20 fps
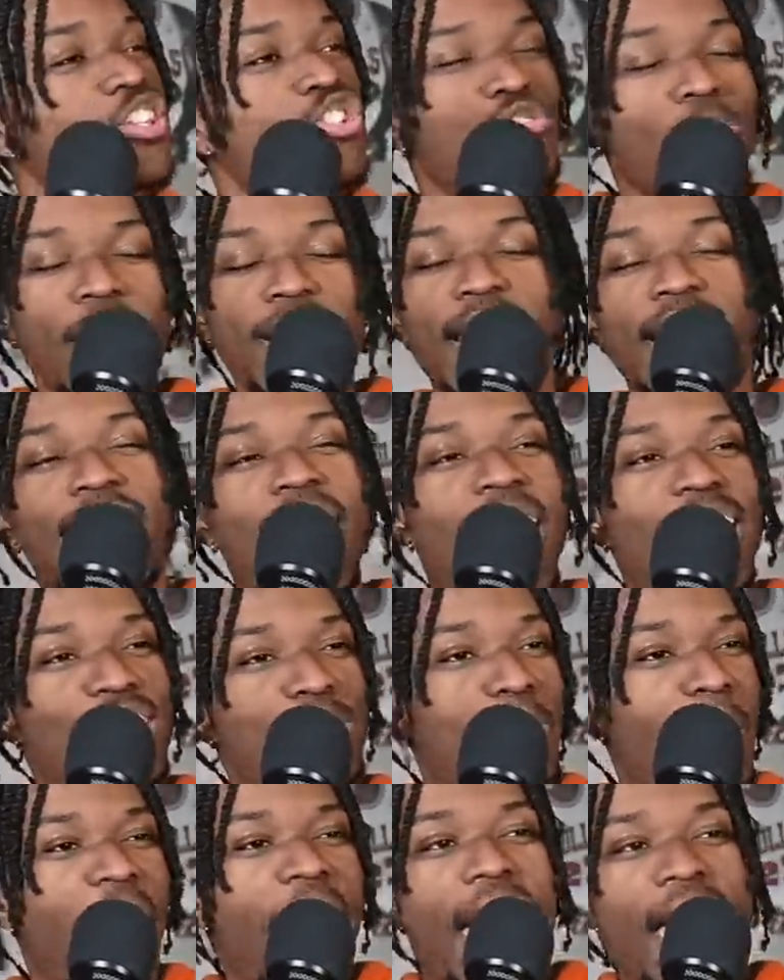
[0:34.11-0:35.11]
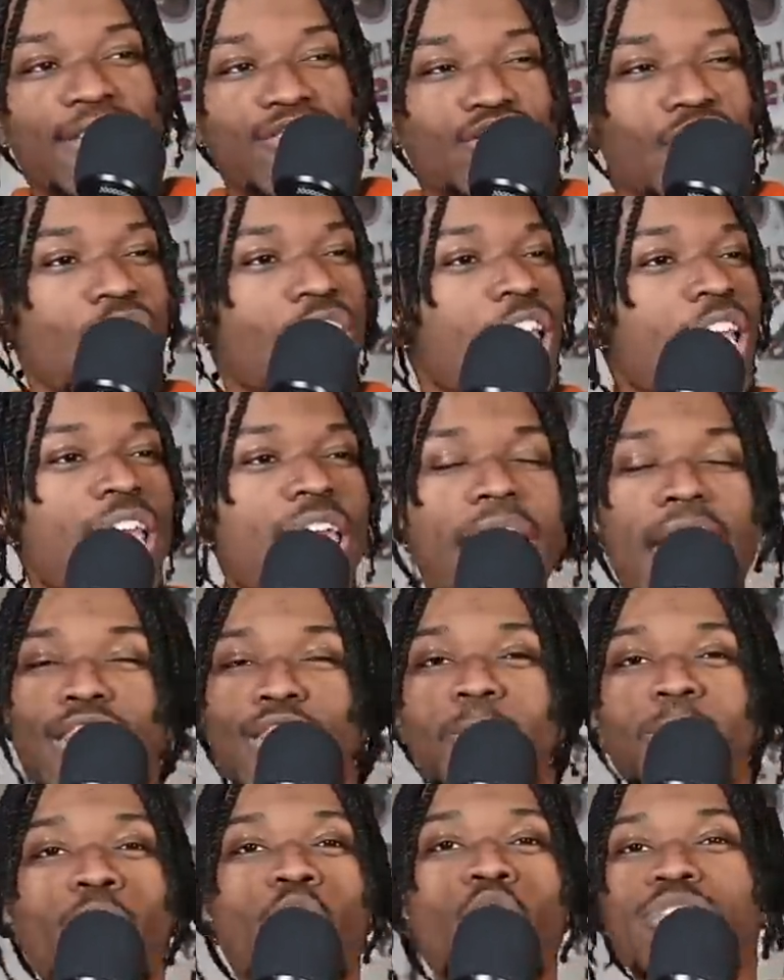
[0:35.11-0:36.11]
The trade deadline has passed
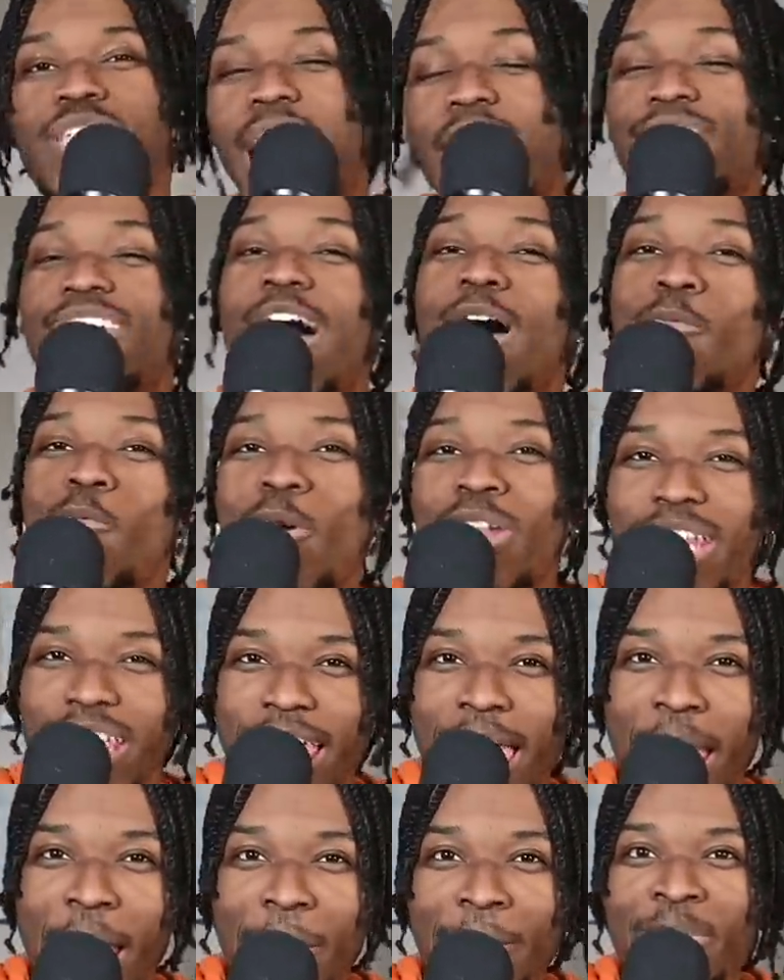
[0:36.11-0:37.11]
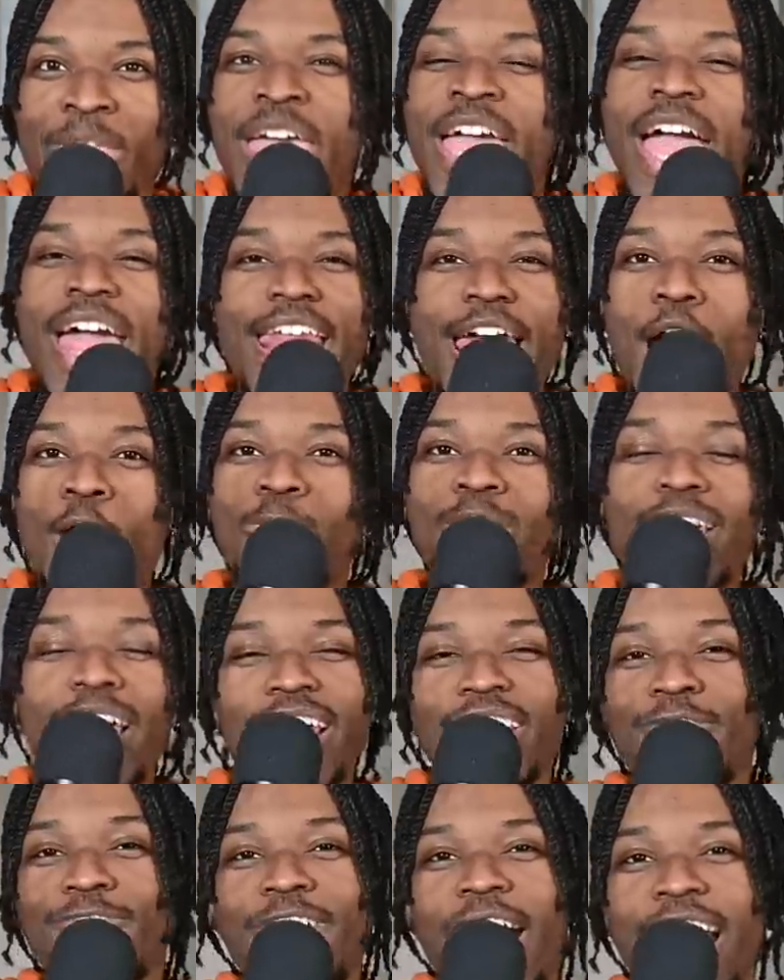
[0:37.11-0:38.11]
and the Bulls have not won the game. And now we look
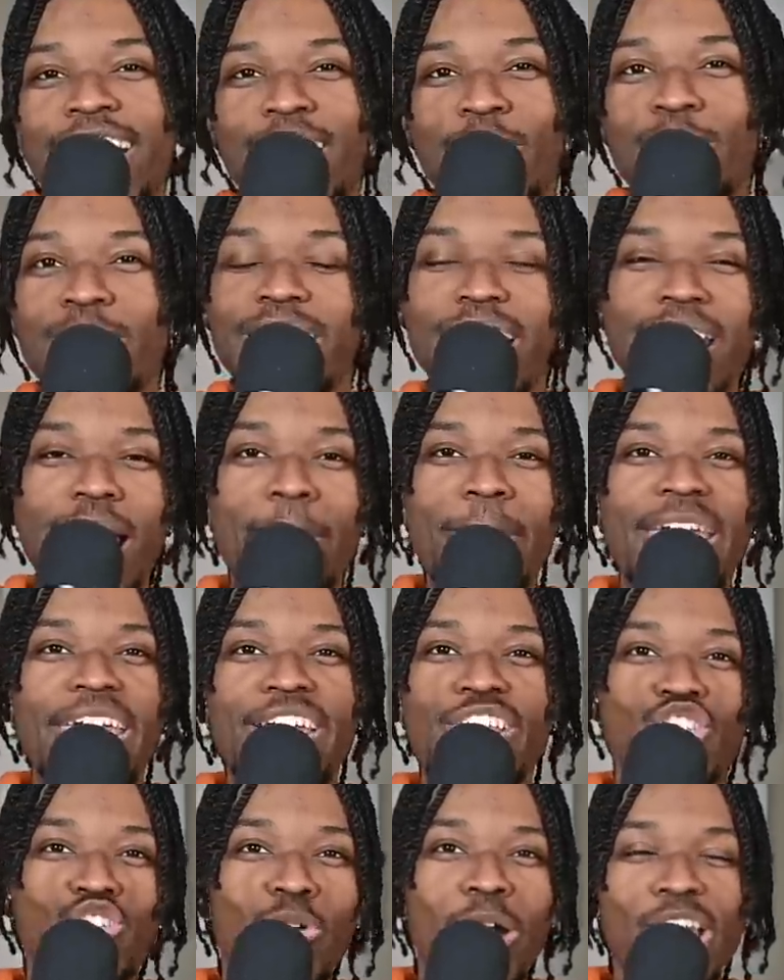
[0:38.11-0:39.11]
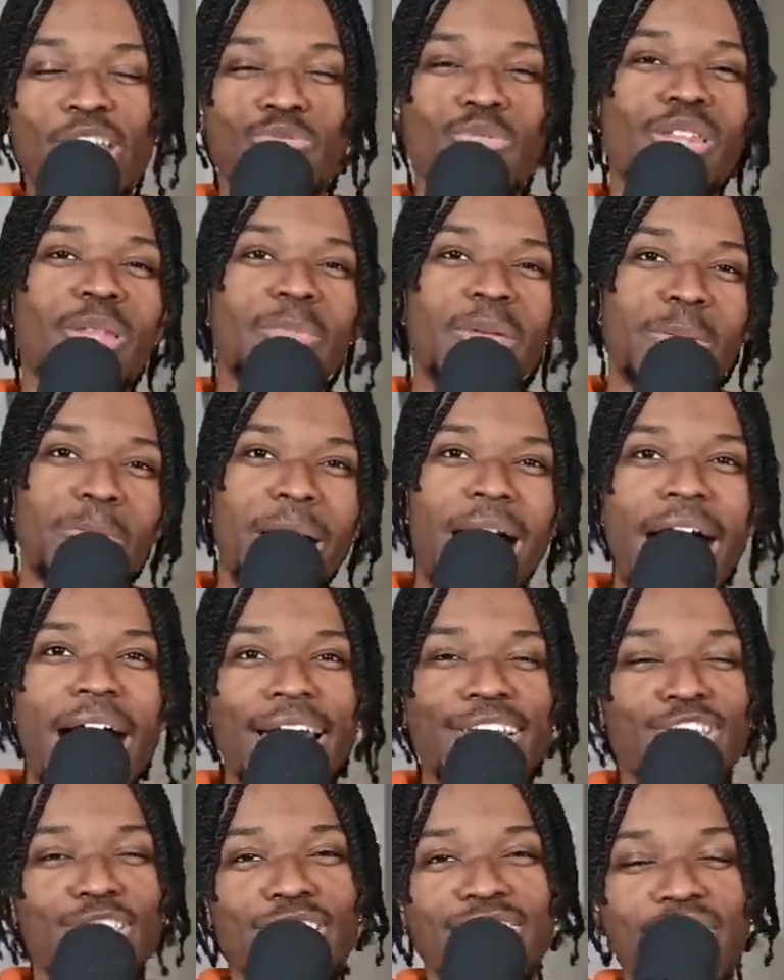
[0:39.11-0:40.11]
at the fact that we did not make any trades, whether it be to
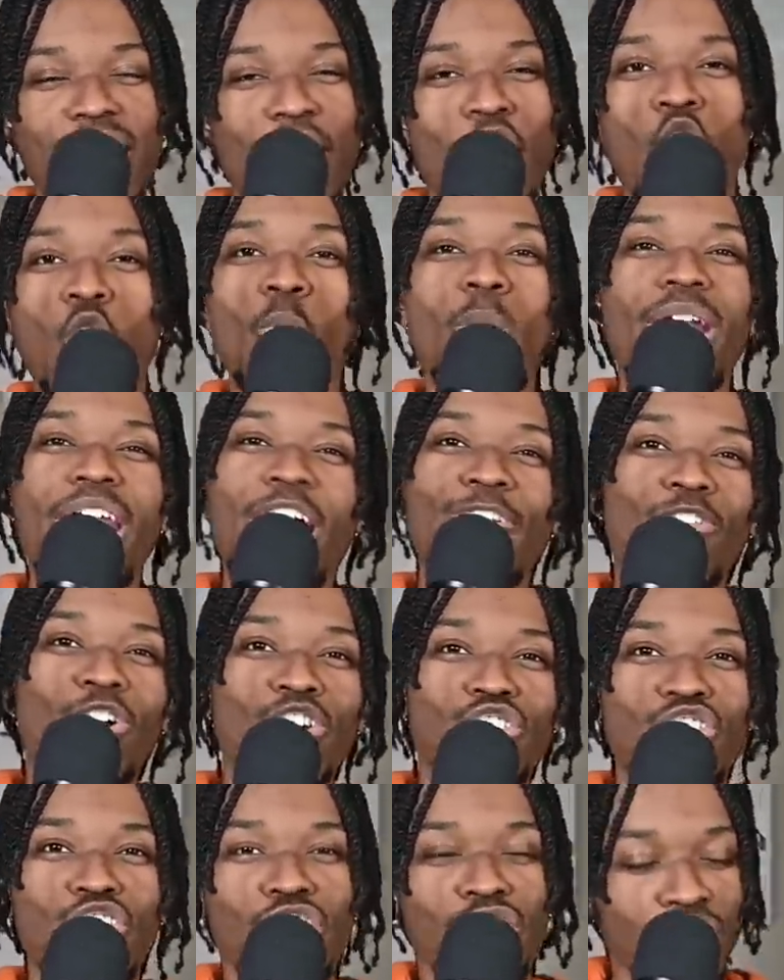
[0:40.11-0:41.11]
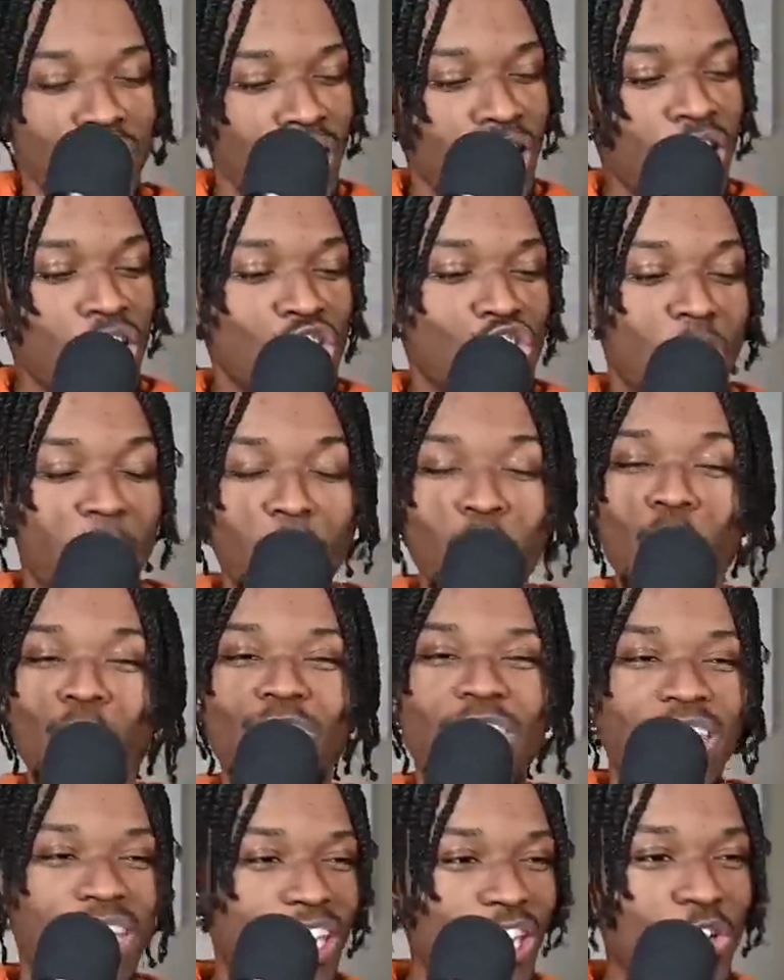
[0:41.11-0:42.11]
buy, to sell, or whatever, to, to
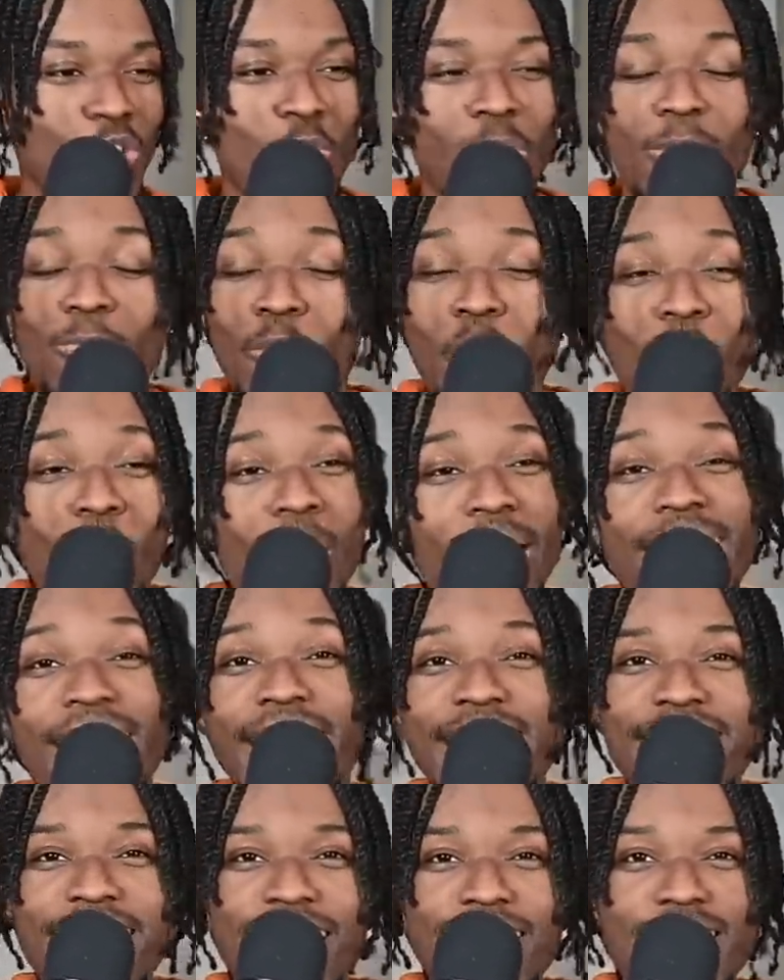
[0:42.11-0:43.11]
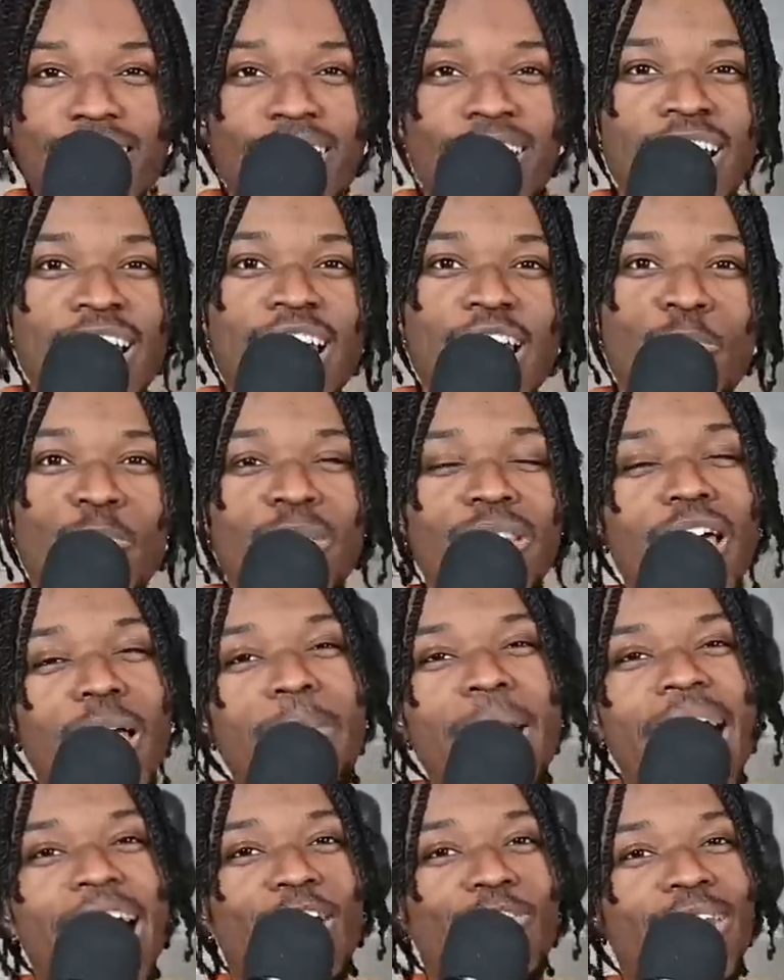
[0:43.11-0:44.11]
move the needle in one way or another. We look
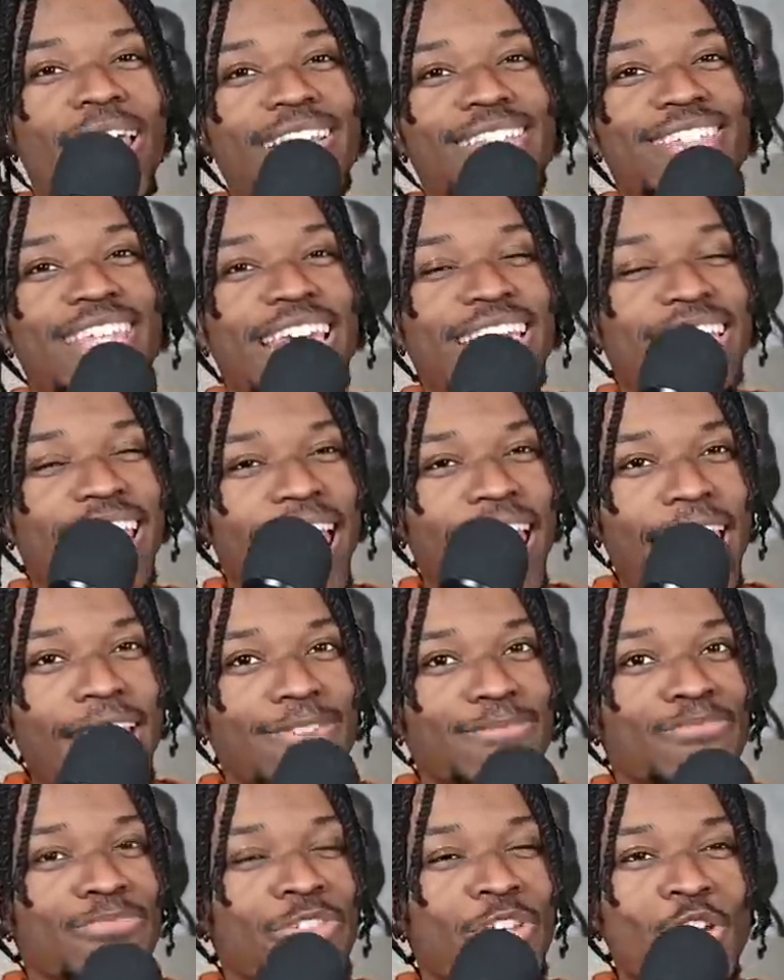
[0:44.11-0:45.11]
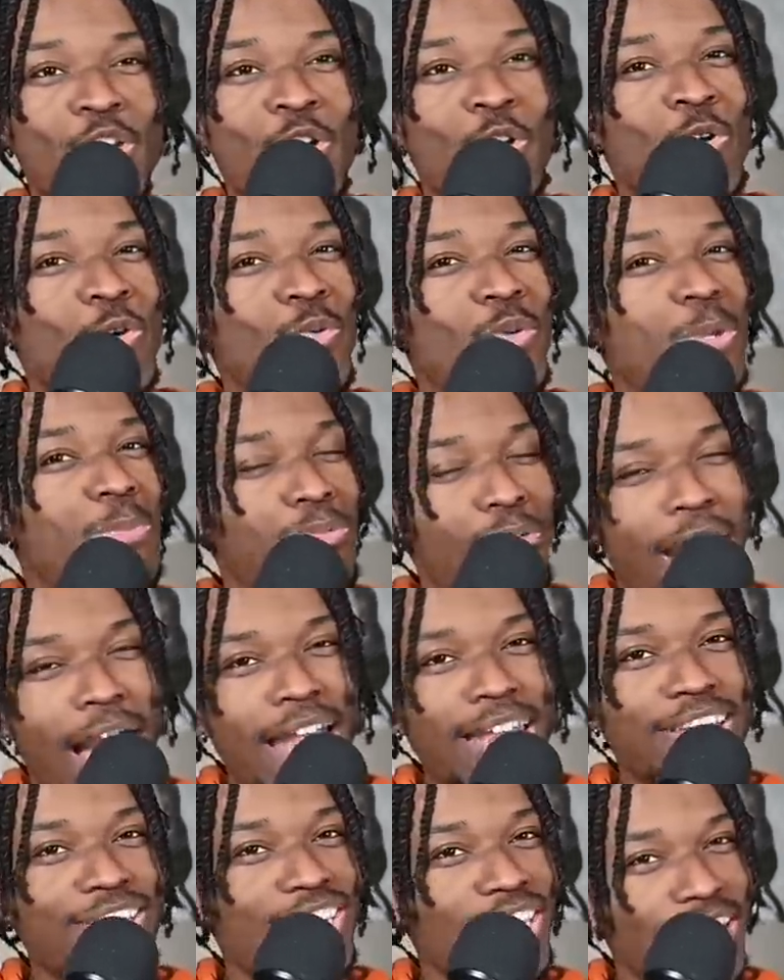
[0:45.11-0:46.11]
back on that and say, dang, we
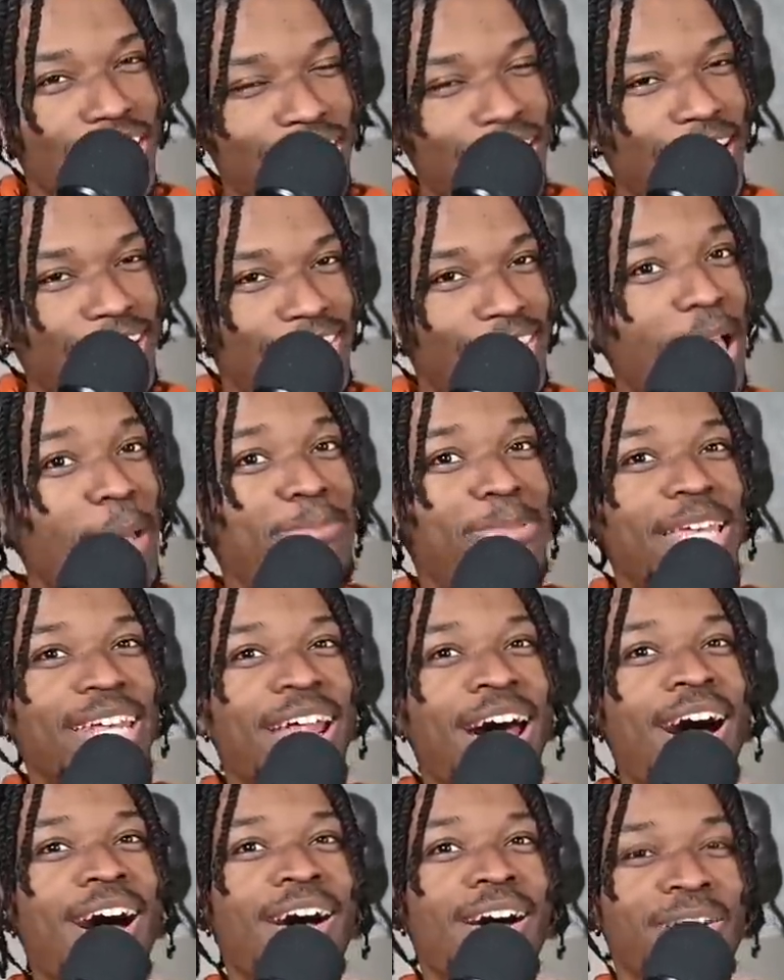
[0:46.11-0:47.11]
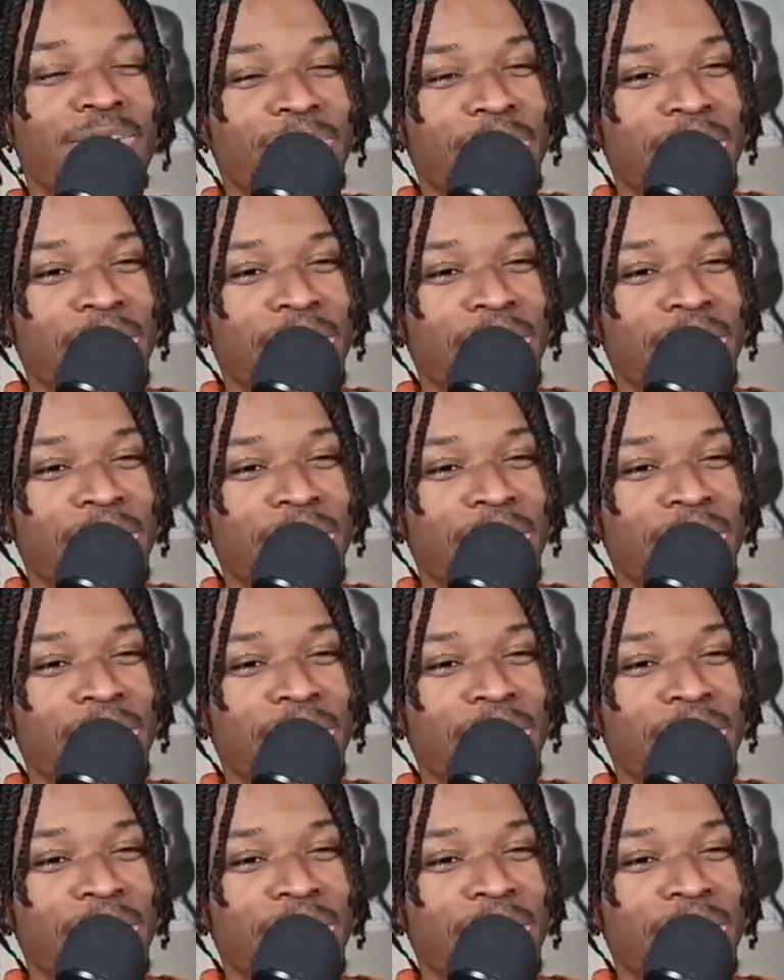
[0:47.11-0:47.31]
probably should have did something, huh?